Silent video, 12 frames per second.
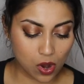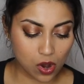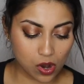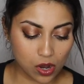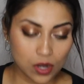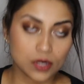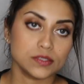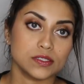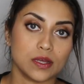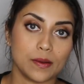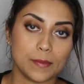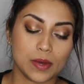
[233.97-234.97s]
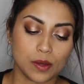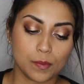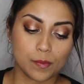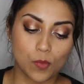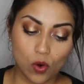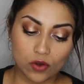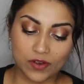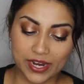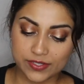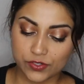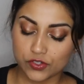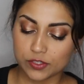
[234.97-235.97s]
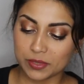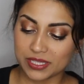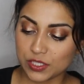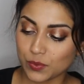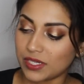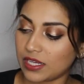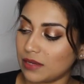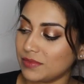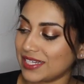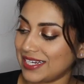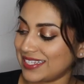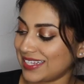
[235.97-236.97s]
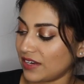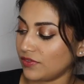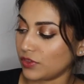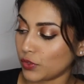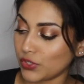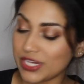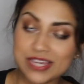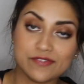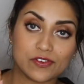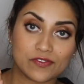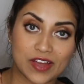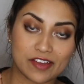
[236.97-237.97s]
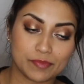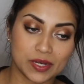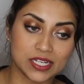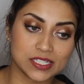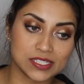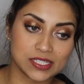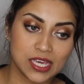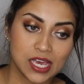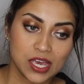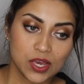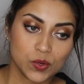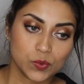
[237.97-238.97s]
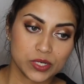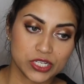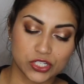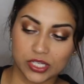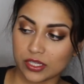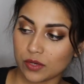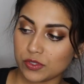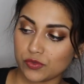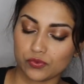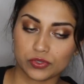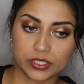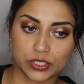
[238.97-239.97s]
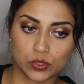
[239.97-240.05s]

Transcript: are some more risers, but this one comes in a set of three for five bucks, which I thought was really